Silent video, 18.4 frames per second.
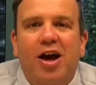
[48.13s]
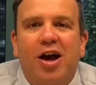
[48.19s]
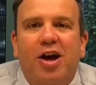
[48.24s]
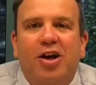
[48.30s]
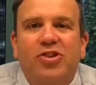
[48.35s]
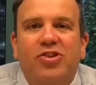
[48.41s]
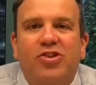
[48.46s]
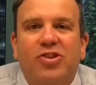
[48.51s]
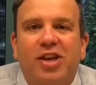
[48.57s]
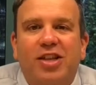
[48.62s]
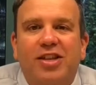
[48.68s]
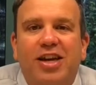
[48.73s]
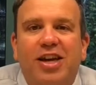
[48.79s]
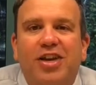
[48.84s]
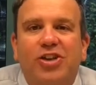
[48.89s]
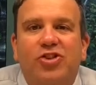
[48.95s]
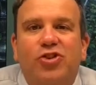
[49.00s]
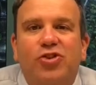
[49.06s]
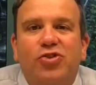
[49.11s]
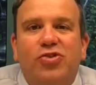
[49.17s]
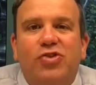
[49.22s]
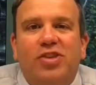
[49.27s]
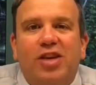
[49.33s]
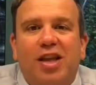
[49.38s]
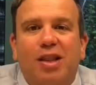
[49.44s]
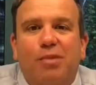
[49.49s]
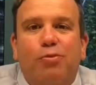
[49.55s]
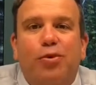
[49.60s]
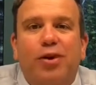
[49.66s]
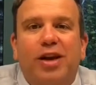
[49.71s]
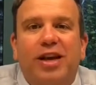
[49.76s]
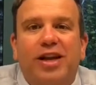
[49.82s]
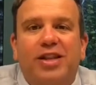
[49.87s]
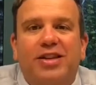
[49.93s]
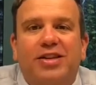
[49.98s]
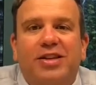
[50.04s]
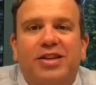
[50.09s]
Sunday to
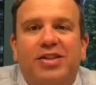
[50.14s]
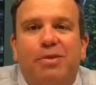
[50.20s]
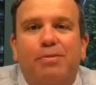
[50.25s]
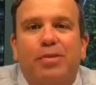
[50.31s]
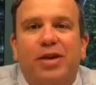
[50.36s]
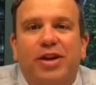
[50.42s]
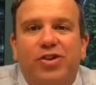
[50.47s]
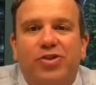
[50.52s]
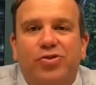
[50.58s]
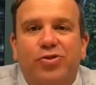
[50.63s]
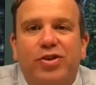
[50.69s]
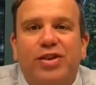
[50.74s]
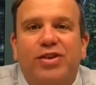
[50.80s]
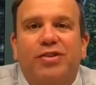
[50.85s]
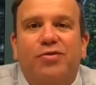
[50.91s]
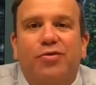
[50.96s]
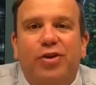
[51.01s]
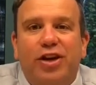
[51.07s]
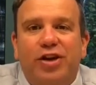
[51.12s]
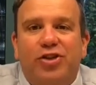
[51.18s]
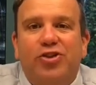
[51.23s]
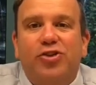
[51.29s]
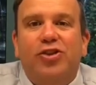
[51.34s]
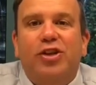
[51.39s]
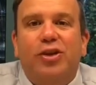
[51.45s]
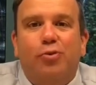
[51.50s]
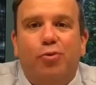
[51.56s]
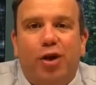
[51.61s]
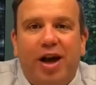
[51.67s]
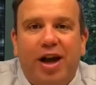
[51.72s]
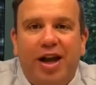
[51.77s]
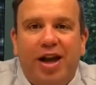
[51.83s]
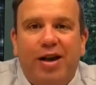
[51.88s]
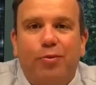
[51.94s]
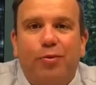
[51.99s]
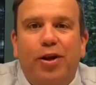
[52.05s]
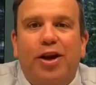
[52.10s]
celebrate the ministries of Rachel and
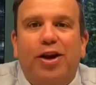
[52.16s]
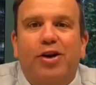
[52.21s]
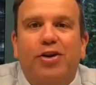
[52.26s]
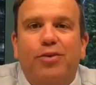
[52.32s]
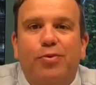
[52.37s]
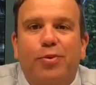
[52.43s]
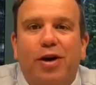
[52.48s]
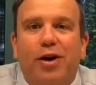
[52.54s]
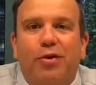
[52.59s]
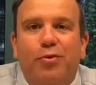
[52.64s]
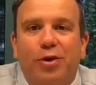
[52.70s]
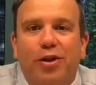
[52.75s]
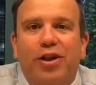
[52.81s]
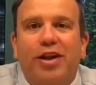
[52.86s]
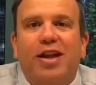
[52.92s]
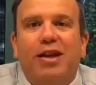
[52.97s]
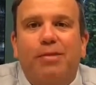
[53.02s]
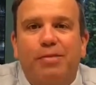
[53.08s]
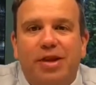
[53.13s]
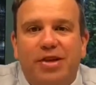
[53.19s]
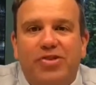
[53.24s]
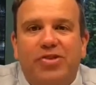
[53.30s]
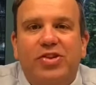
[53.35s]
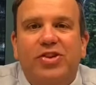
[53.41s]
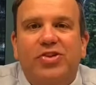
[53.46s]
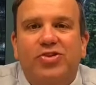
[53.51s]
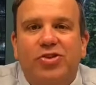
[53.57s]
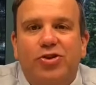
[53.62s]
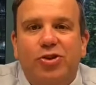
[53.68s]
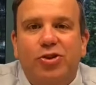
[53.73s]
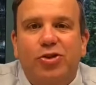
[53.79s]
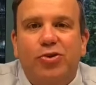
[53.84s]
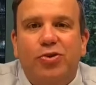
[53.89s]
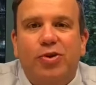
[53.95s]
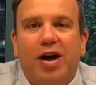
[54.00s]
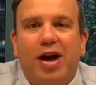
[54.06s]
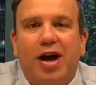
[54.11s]
Ryan. We are really going to miss these
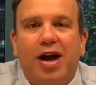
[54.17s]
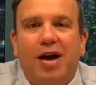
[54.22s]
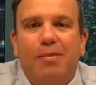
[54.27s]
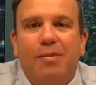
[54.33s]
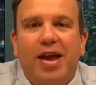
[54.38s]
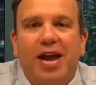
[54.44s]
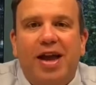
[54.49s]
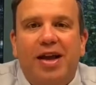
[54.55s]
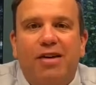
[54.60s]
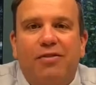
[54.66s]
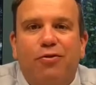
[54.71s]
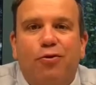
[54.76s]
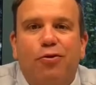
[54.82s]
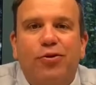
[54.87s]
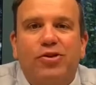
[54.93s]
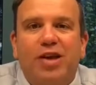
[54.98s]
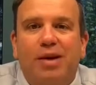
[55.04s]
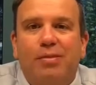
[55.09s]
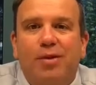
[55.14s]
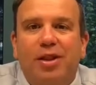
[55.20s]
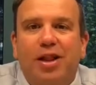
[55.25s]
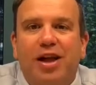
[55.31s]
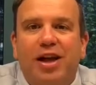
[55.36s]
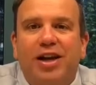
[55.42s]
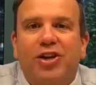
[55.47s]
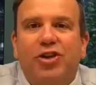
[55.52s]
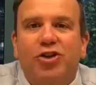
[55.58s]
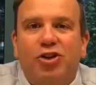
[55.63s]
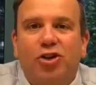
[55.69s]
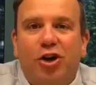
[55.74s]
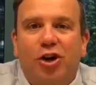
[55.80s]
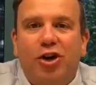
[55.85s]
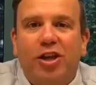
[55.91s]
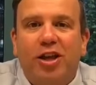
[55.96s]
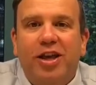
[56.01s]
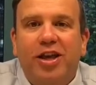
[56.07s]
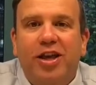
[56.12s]
two, and of course Emmeline and
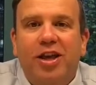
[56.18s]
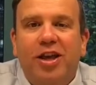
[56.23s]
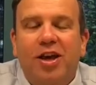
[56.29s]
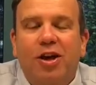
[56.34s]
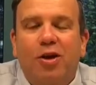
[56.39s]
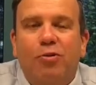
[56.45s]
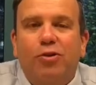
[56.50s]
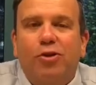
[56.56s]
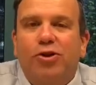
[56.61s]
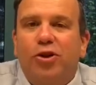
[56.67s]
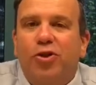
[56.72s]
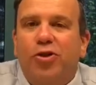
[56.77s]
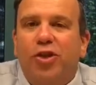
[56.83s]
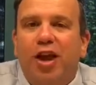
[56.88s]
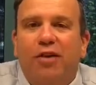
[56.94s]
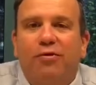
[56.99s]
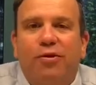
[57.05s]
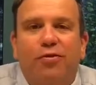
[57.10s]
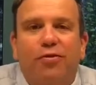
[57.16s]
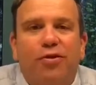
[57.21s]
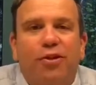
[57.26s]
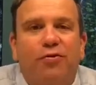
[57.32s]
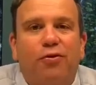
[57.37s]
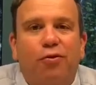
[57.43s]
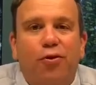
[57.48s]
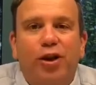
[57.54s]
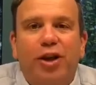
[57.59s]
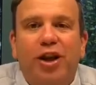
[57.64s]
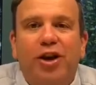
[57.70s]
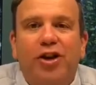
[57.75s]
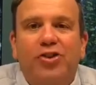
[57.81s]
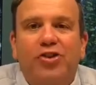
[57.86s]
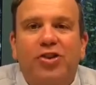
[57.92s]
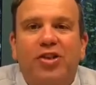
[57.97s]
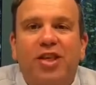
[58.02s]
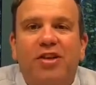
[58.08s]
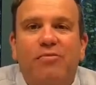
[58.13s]
Charlie. We're so thankful for the 4 years
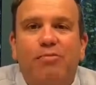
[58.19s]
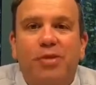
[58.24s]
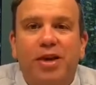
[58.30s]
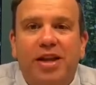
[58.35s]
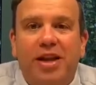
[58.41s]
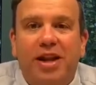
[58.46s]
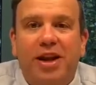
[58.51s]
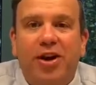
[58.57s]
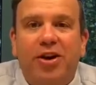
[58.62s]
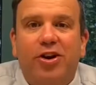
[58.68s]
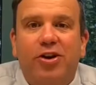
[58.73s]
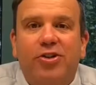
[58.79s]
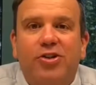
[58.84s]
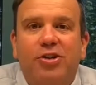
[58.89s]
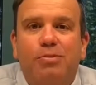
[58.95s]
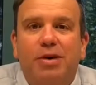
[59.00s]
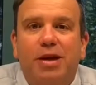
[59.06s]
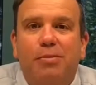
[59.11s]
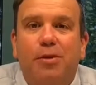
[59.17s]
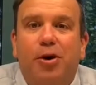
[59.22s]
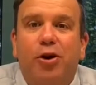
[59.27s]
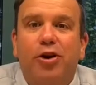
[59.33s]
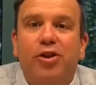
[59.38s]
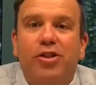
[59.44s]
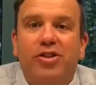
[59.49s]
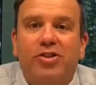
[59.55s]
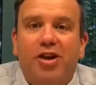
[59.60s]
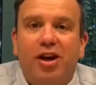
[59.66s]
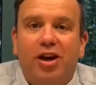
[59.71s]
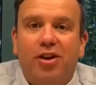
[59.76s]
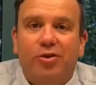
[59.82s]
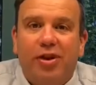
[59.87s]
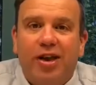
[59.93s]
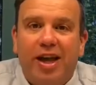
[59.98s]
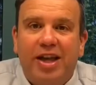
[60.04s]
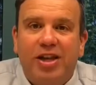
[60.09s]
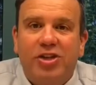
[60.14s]
that they've been here to be a part of this
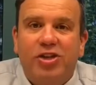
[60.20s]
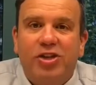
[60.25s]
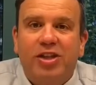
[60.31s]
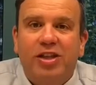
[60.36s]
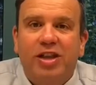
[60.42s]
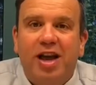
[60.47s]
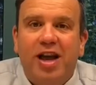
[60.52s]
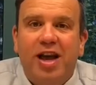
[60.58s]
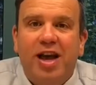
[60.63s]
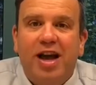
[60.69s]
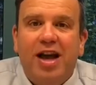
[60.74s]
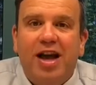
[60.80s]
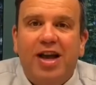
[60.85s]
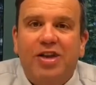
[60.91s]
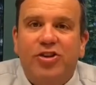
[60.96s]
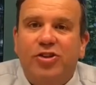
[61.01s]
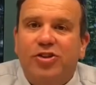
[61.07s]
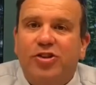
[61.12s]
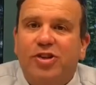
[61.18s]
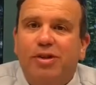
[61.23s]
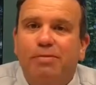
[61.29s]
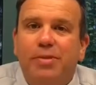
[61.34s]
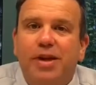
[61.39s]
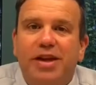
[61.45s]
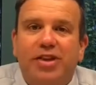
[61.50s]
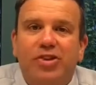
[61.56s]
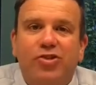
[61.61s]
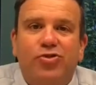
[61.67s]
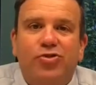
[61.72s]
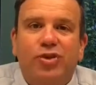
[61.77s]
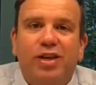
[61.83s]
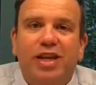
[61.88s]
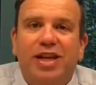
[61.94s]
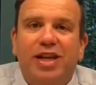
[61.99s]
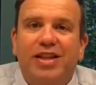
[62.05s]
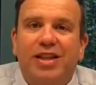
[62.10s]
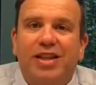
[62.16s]
congregation and just the
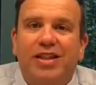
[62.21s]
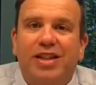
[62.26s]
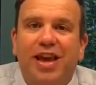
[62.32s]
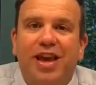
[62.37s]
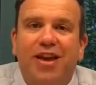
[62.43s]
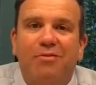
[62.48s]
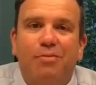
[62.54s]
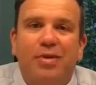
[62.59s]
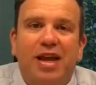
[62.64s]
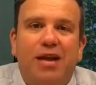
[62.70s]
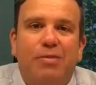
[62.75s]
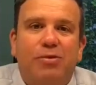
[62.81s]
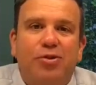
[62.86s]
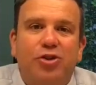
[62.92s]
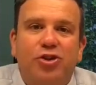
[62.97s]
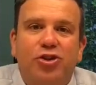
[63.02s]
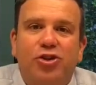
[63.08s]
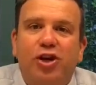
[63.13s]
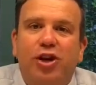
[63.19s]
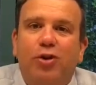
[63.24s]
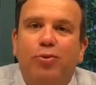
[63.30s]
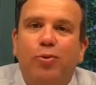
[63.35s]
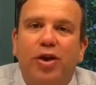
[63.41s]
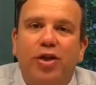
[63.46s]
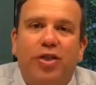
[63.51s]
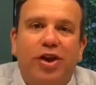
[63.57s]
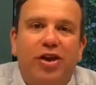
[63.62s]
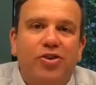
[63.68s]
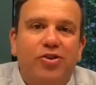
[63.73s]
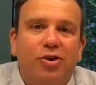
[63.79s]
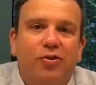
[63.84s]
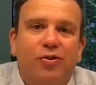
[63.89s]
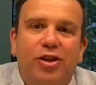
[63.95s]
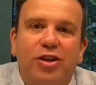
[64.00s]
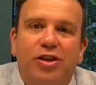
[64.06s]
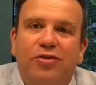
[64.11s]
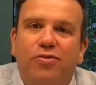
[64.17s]
ministry that they have been able to share with us
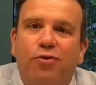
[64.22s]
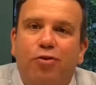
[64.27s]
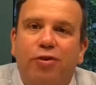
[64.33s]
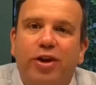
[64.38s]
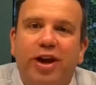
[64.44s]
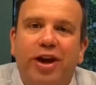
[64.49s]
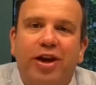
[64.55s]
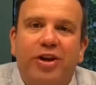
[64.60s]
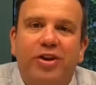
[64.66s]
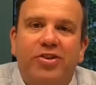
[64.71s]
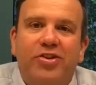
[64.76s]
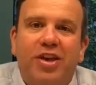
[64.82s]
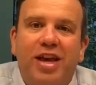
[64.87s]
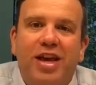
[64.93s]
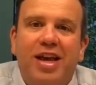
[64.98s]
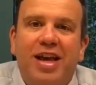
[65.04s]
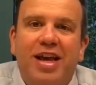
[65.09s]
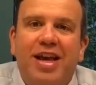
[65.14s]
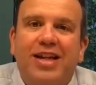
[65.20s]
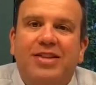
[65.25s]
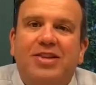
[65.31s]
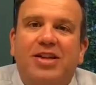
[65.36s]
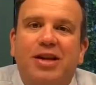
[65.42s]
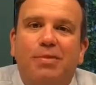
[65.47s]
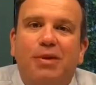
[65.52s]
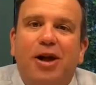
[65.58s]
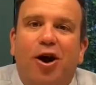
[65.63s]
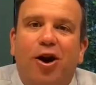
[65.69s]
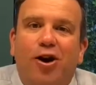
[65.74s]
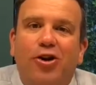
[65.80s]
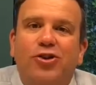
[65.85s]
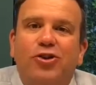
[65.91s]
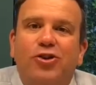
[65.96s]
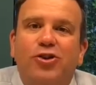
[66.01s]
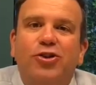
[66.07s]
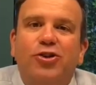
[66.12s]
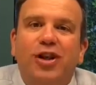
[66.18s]
over 4 years. It's going to be our
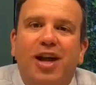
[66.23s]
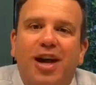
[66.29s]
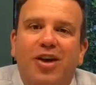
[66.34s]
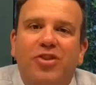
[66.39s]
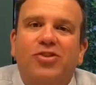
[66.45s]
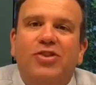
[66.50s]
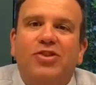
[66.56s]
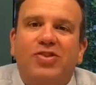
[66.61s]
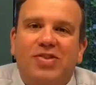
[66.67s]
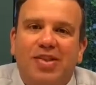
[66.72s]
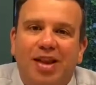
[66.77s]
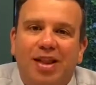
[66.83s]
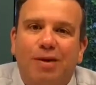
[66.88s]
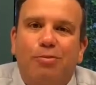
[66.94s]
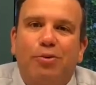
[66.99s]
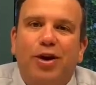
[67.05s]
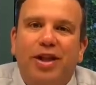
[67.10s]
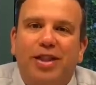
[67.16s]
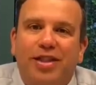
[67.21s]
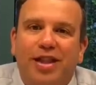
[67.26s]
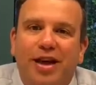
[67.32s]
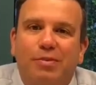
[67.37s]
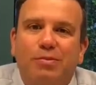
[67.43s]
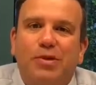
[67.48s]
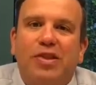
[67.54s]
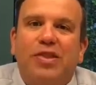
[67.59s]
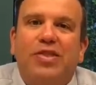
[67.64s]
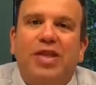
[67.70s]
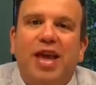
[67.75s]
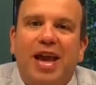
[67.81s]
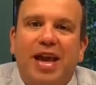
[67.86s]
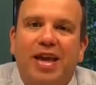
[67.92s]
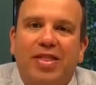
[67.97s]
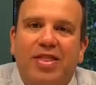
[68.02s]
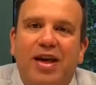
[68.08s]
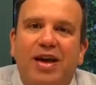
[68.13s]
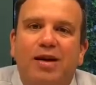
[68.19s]
turn now to celebrate them, to
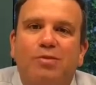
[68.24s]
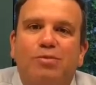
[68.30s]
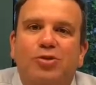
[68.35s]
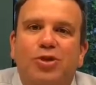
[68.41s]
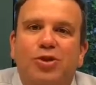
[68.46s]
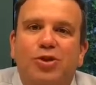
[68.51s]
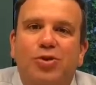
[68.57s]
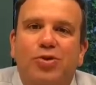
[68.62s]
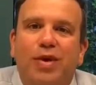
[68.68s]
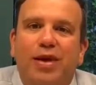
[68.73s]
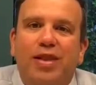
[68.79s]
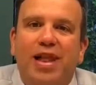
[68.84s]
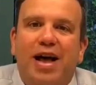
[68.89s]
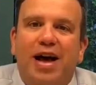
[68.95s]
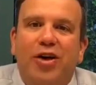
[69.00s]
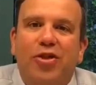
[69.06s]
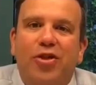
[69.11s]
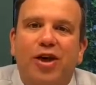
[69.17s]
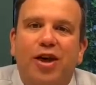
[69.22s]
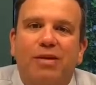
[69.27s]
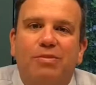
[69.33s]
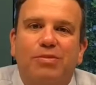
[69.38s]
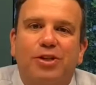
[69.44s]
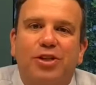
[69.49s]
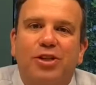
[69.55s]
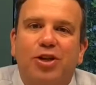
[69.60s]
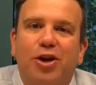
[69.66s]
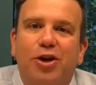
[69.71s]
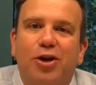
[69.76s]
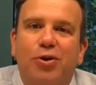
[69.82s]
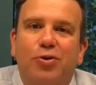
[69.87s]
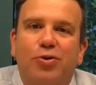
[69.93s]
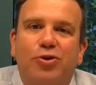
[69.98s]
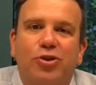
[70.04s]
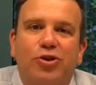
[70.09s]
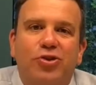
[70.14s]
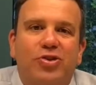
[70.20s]
thank them, to allow them to know
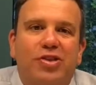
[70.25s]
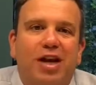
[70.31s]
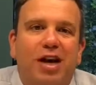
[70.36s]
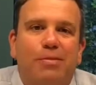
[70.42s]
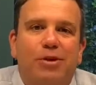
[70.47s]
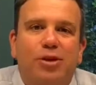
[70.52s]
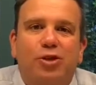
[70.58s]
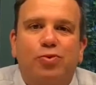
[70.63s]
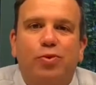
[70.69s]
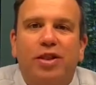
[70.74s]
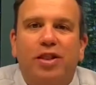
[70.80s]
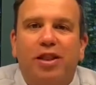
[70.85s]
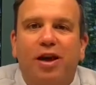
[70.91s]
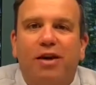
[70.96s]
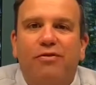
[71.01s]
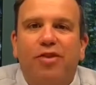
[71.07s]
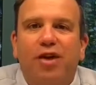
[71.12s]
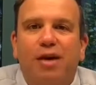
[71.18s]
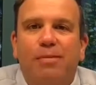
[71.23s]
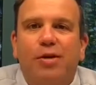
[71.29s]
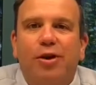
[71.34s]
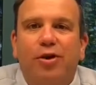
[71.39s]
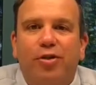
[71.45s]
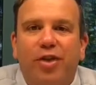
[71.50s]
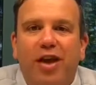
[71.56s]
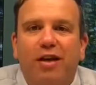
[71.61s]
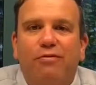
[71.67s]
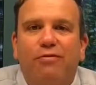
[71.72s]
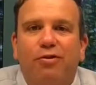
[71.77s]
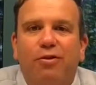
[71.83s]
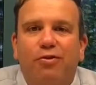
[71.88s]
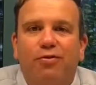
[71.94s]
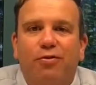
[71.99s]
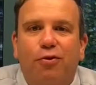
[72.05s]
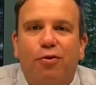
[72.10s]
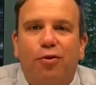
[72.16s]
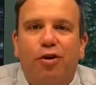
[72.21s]
just how much we love them and are thankful
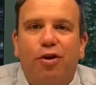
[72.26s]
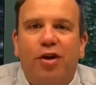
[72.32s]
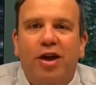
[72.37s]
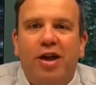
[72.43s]
for